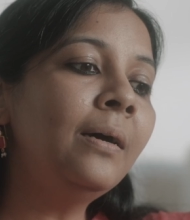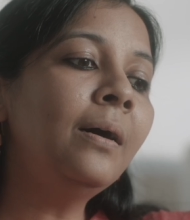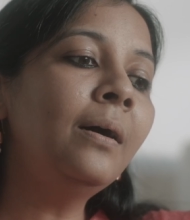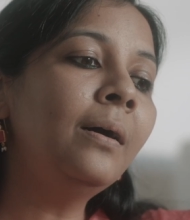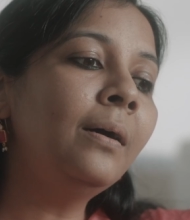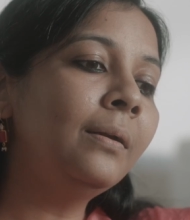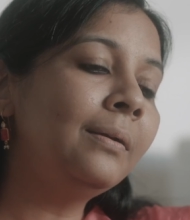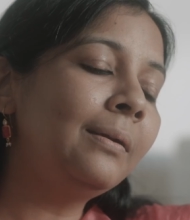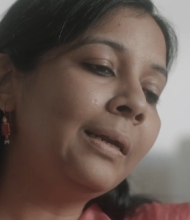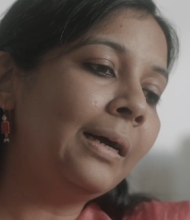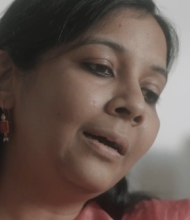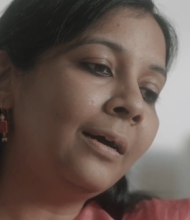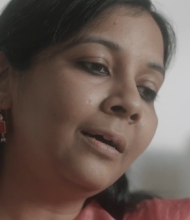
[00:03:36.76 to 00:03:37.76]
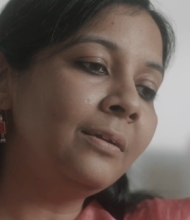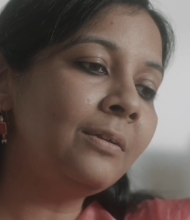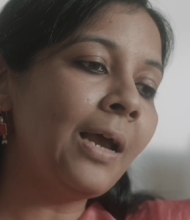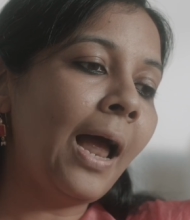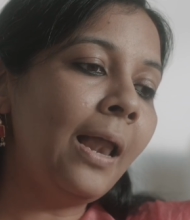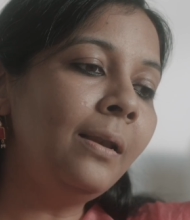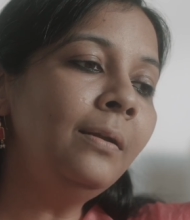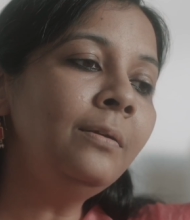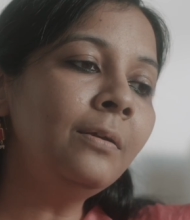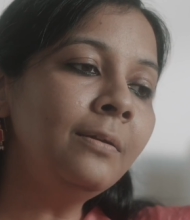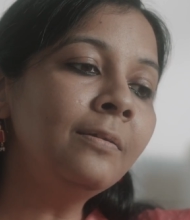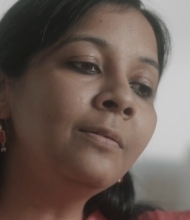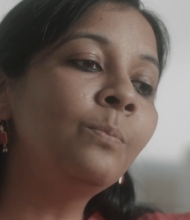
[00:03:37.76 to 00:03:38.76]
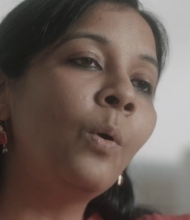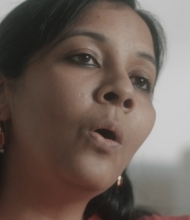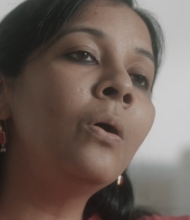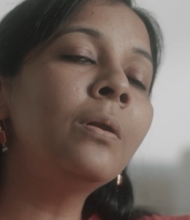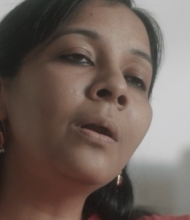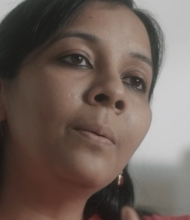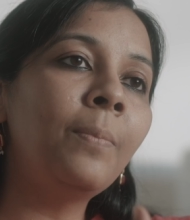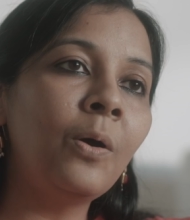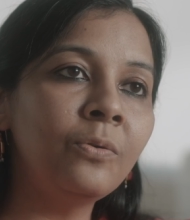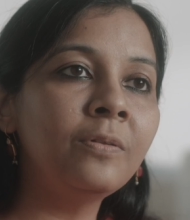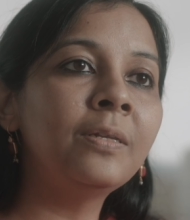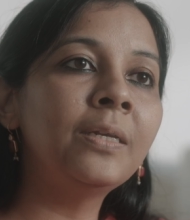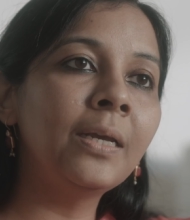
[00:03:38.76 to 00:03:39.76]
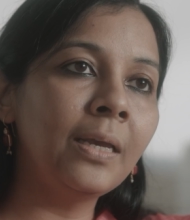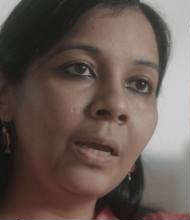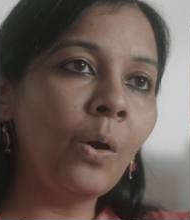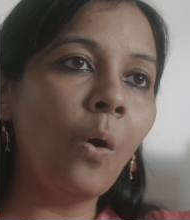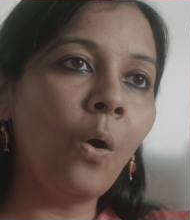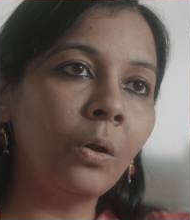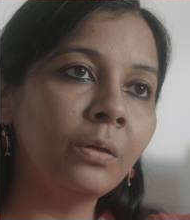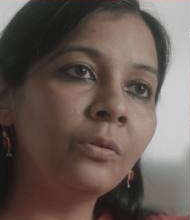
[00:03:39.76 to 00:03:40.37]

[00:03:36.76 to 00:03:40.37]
The challenge is more about sticking on.